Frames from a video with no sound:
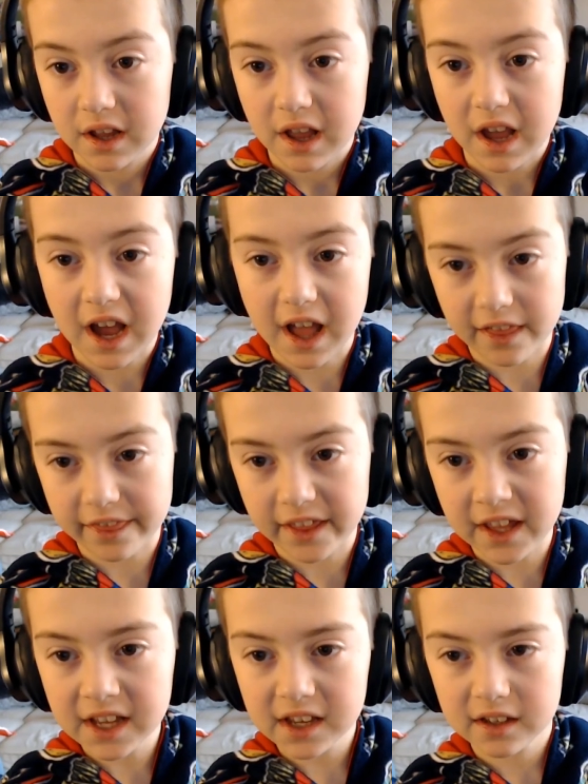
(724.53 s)
I
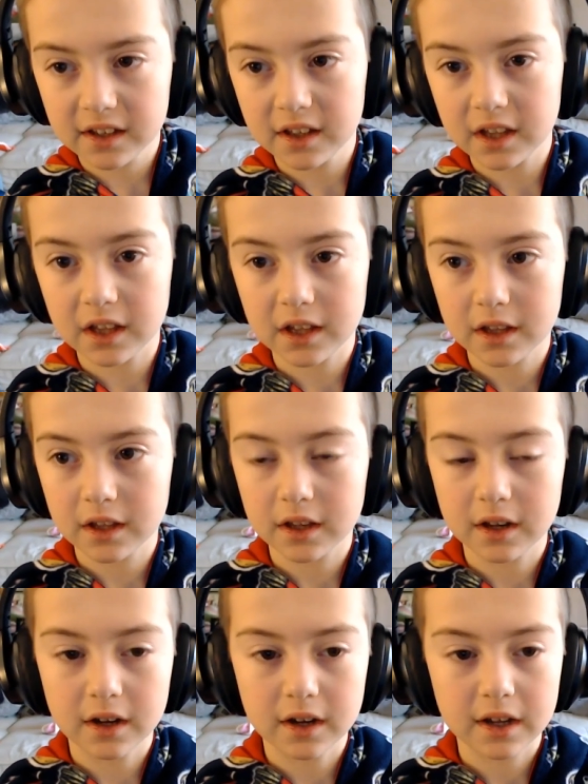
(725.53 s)
think
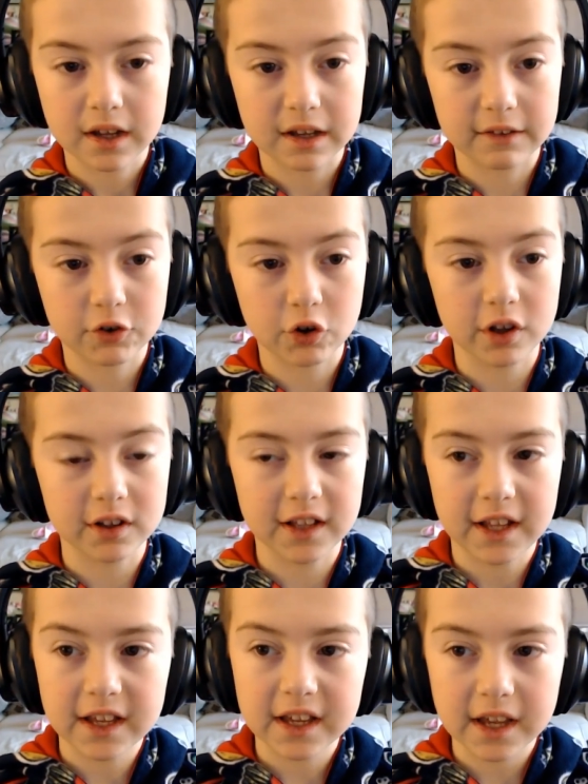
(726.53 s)
if you're a
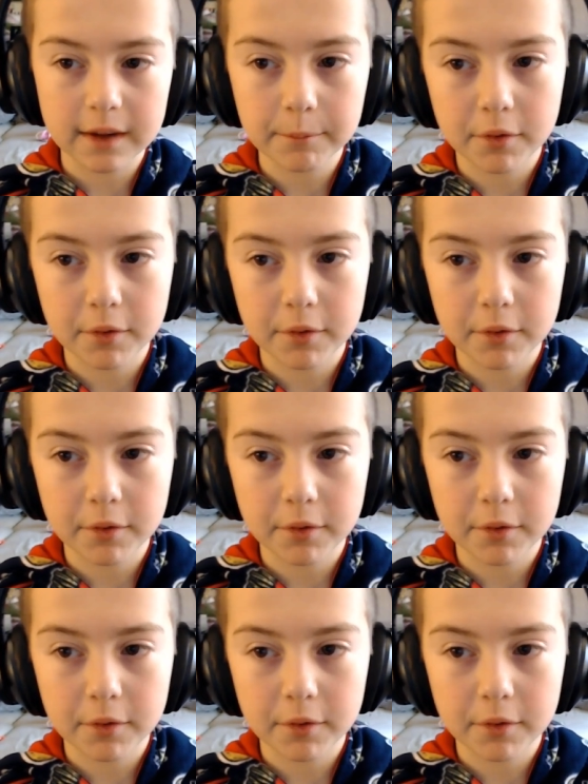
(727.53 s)
late game